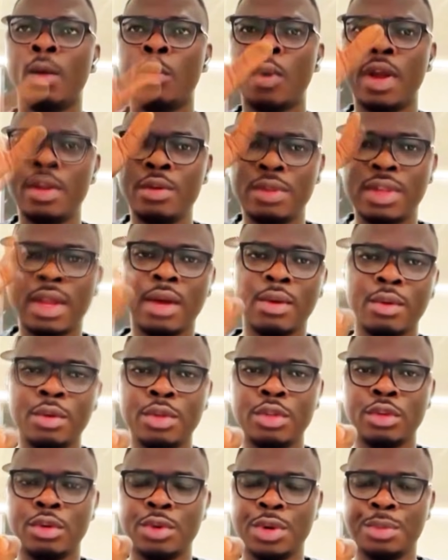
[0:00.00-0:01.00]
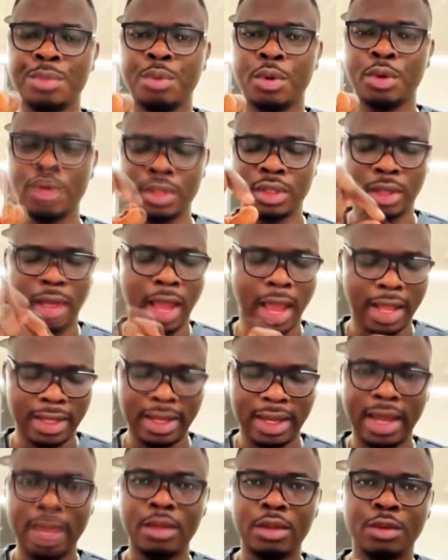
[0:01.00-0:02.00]
when you download your report,
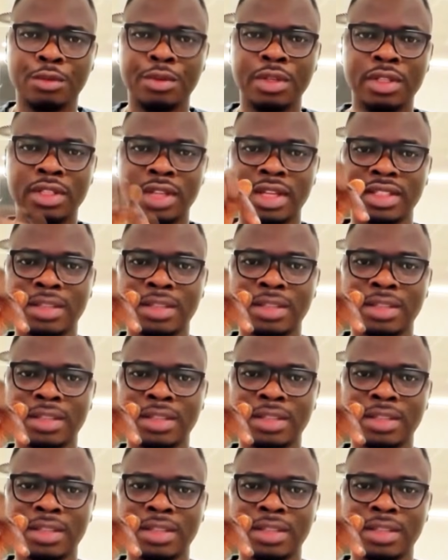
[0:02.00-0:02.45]
at the end of it,